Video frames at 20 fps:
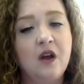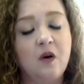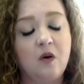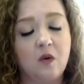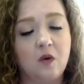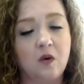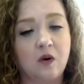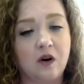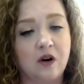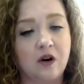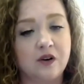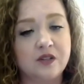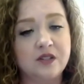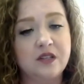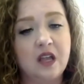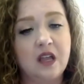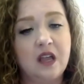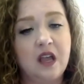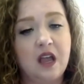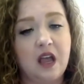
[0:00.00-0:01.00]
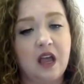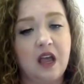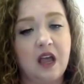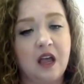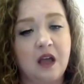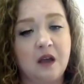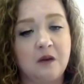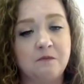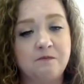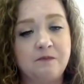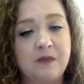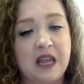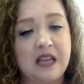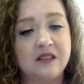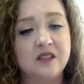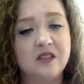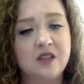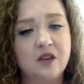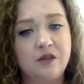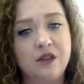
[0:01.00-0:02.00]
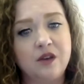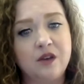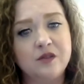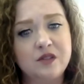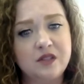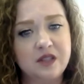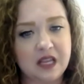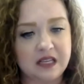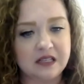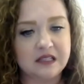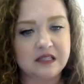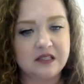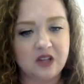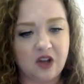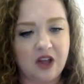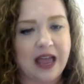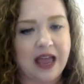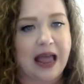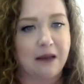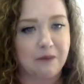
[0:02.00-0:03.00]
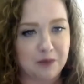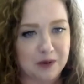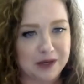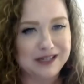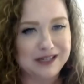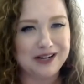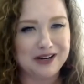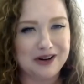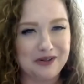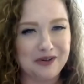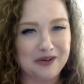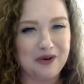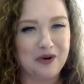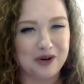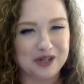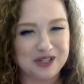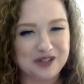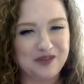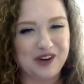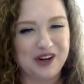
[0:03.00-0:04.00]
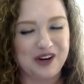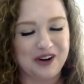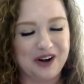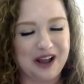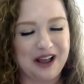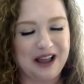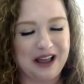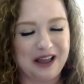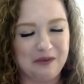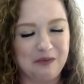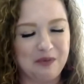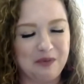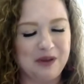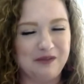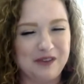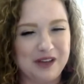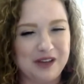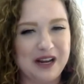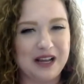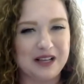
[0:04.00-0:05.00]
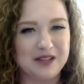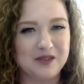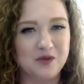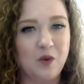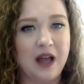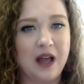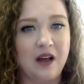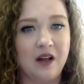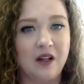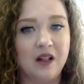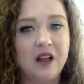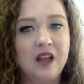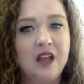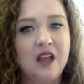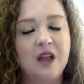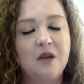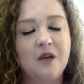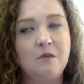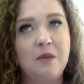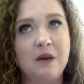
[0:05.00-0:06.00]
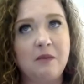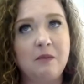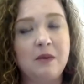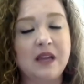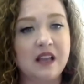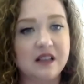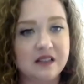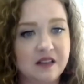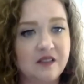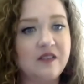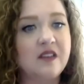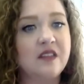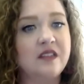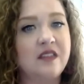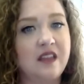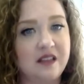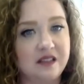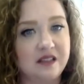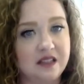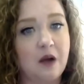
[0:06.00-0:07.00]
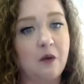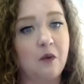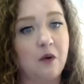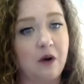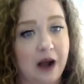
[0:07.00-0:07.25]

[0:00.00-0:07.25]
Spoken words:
orders. And so those things still happen. The courts figured out how to pivot as well. But because of the things that were